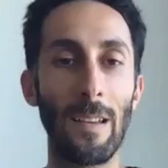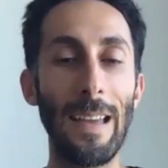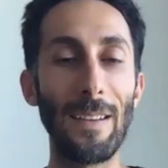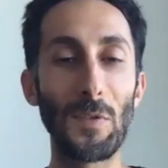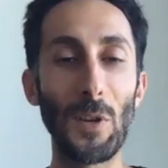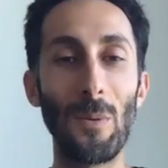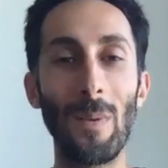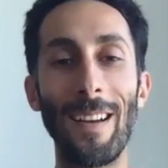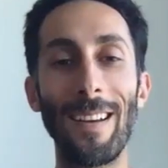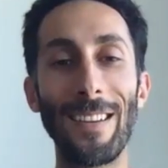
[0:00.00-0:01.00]
Yeah,
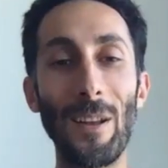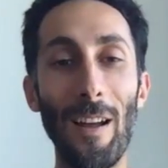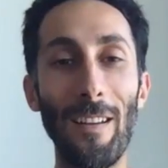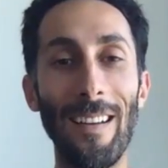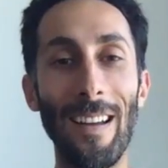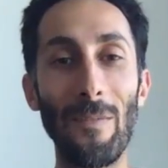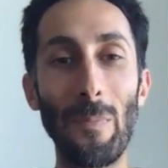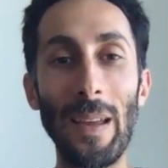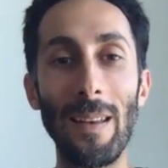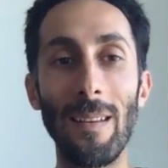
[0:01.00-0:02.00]
so I've
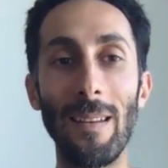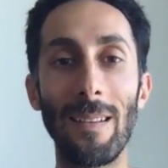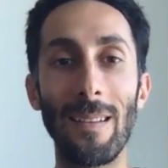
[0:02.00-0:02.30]
been